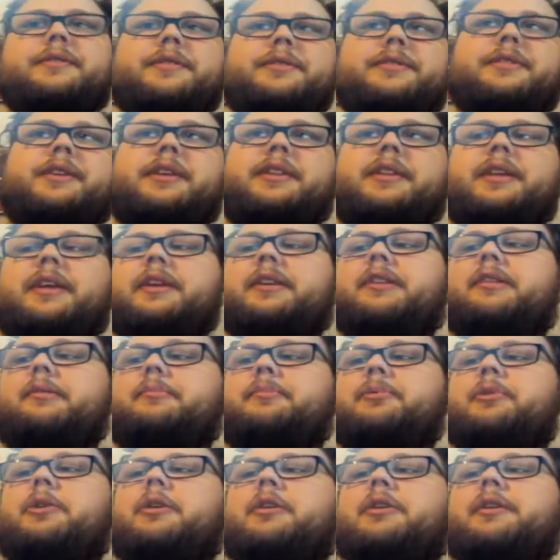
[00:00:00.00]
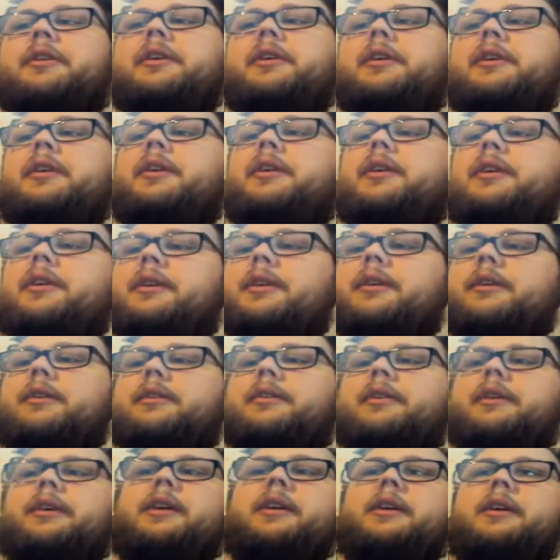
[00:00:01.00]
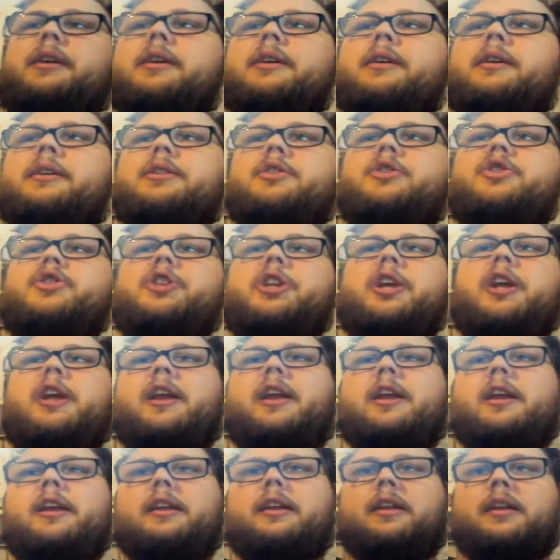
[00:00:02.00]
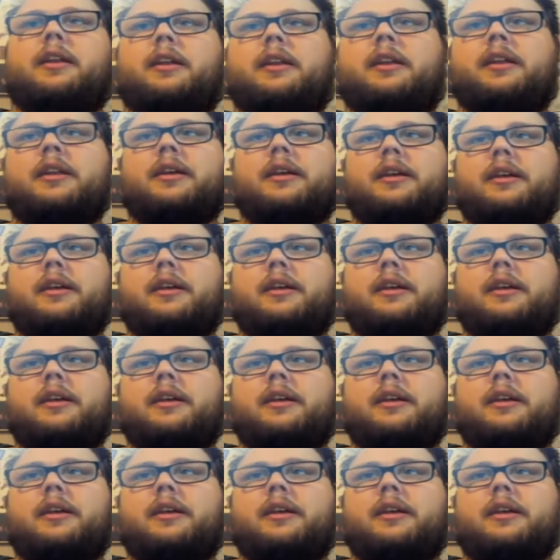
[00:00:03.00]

Because like the end of the book, like Jane